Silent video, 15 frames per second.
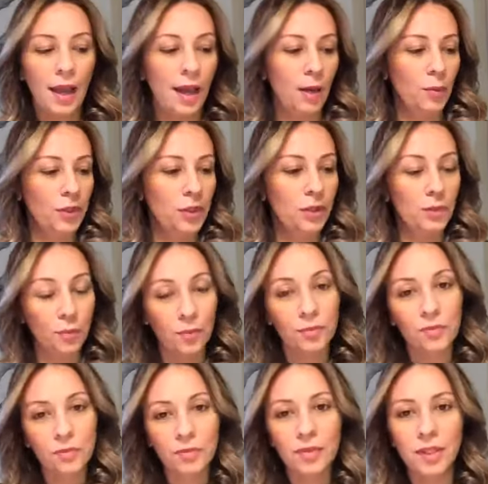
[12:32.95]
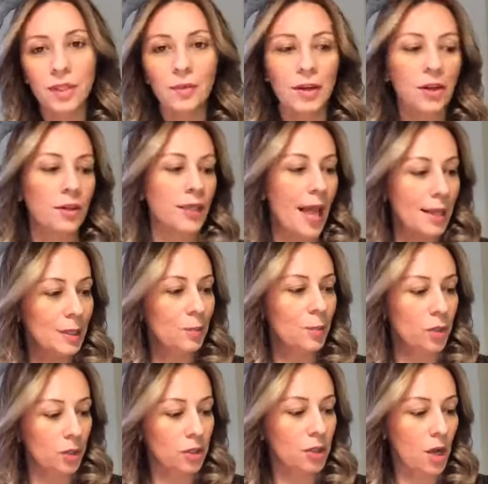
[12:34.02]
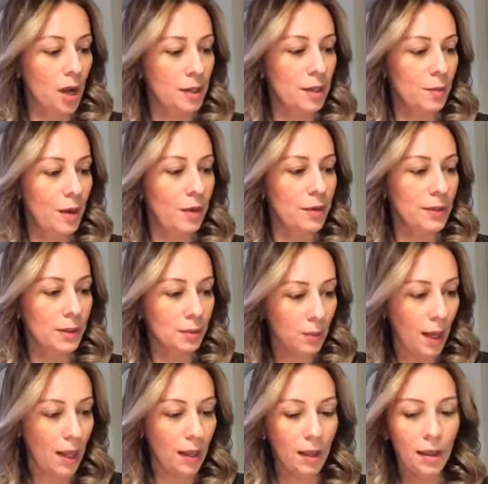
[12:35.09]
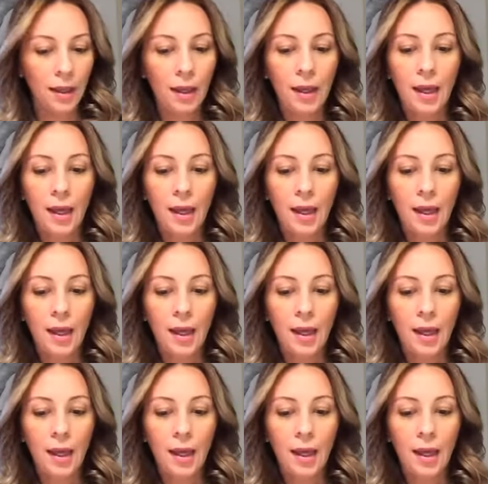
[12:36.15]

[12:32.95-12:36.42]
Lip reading: which is really what her last book talked about as well.